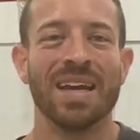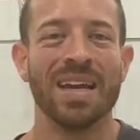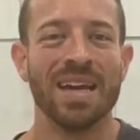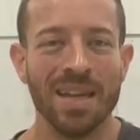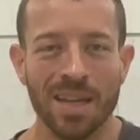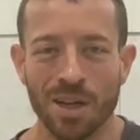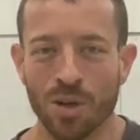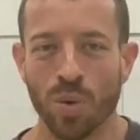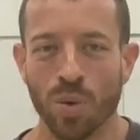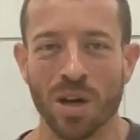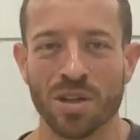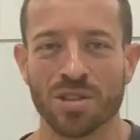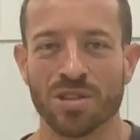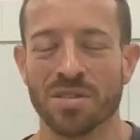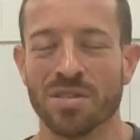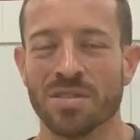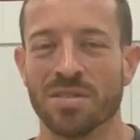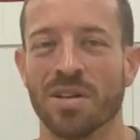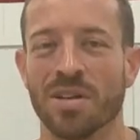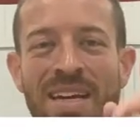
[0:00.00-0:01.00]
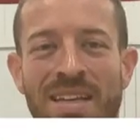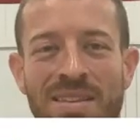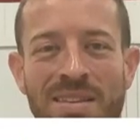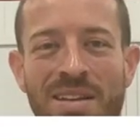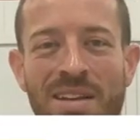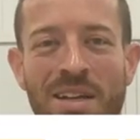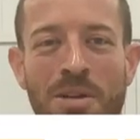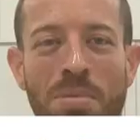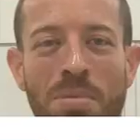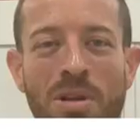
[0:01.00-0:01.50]
any questions. Hit the
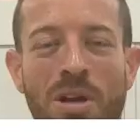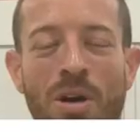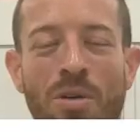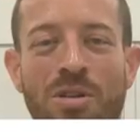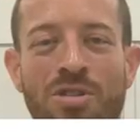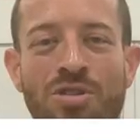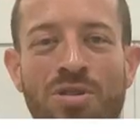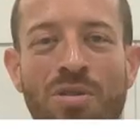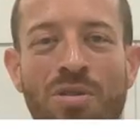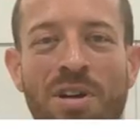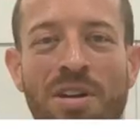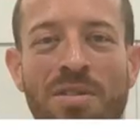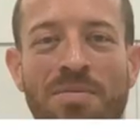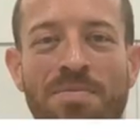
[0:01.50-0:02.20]
link below to join.